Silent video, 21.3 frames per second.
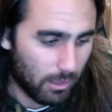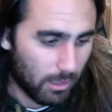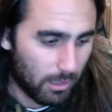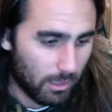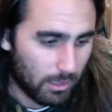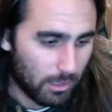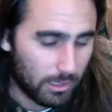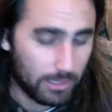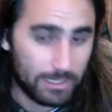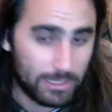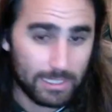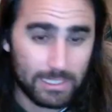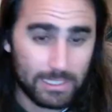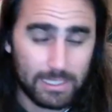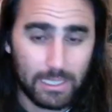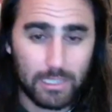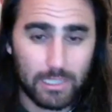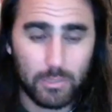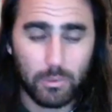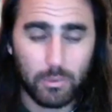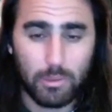because he
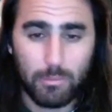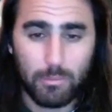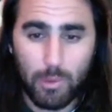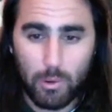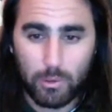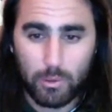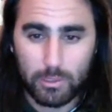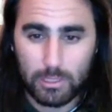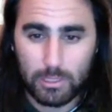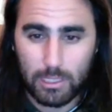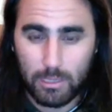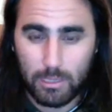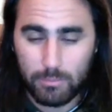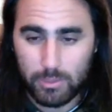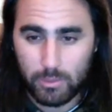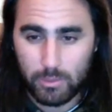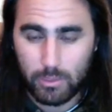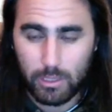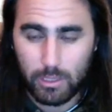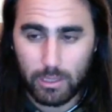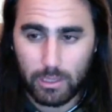skis with the mogul team.
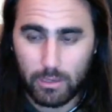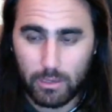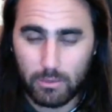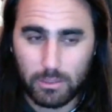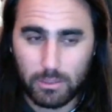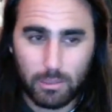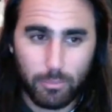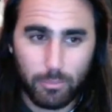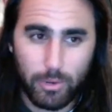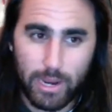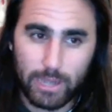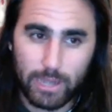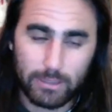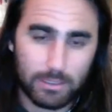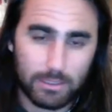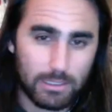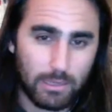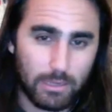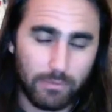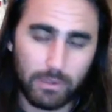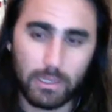So he goes to
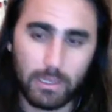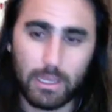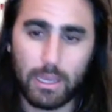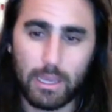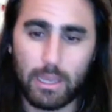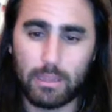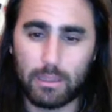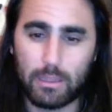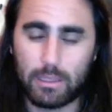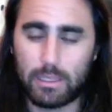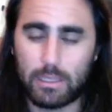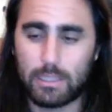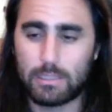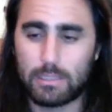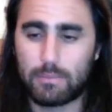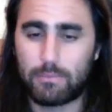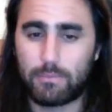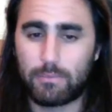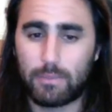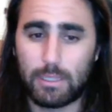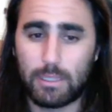practice every day. Like he's a
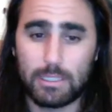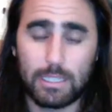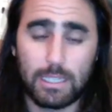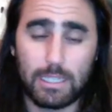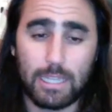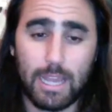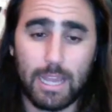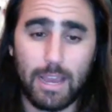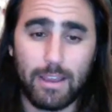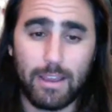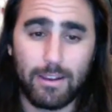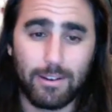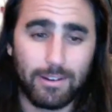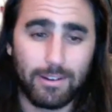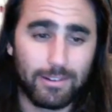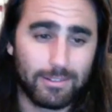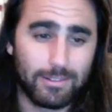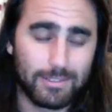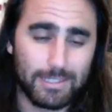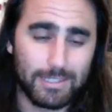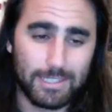
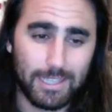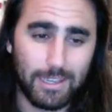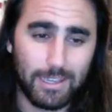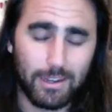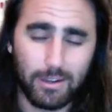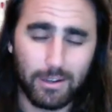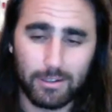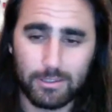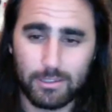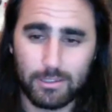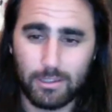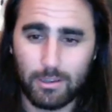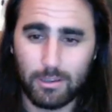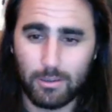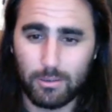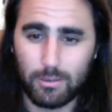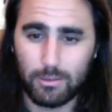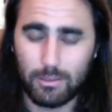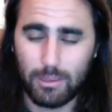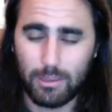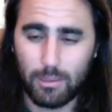diehard skier. So
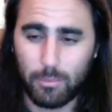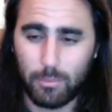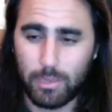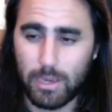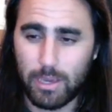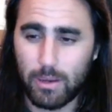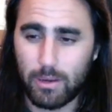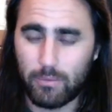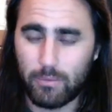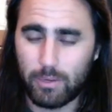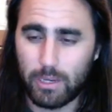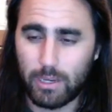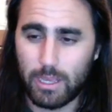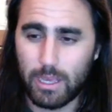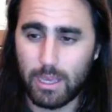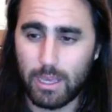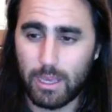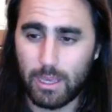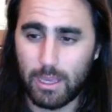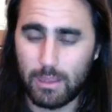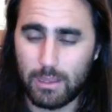he'll be out every
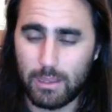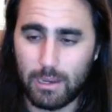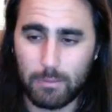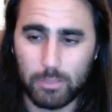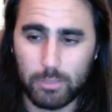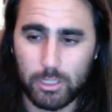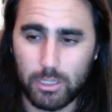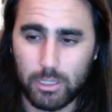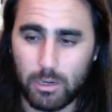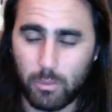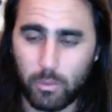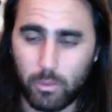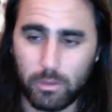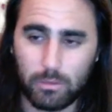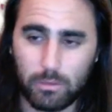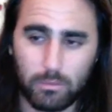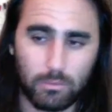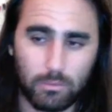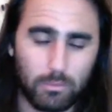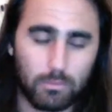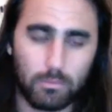day, and then I'm sure
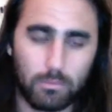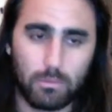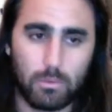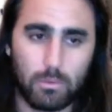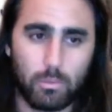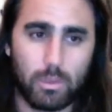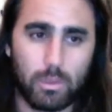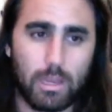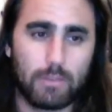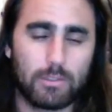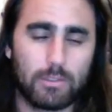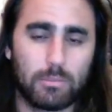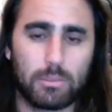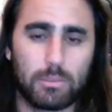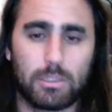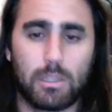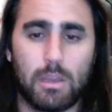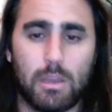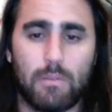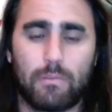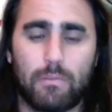we'll have some
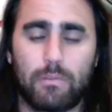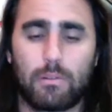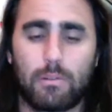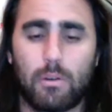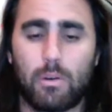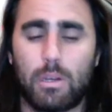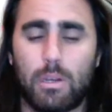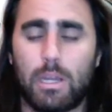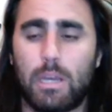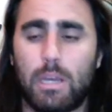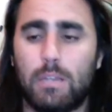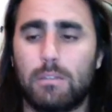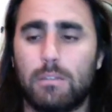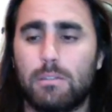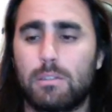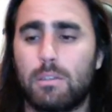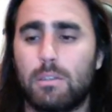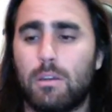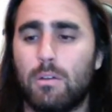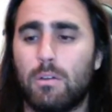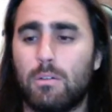stuff going on.
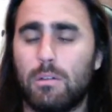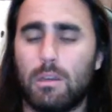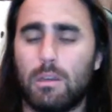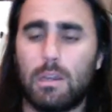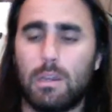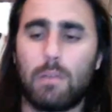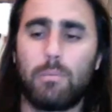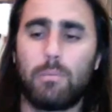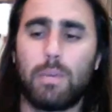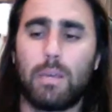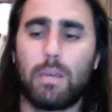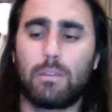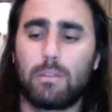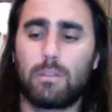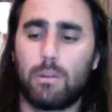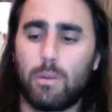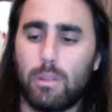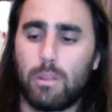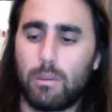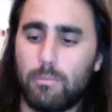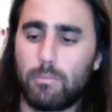So I'll be out there
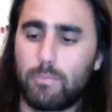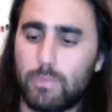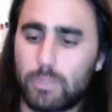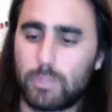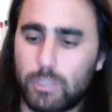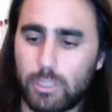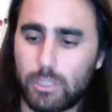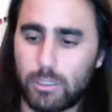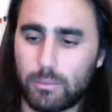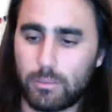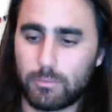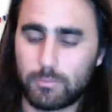with him for sure.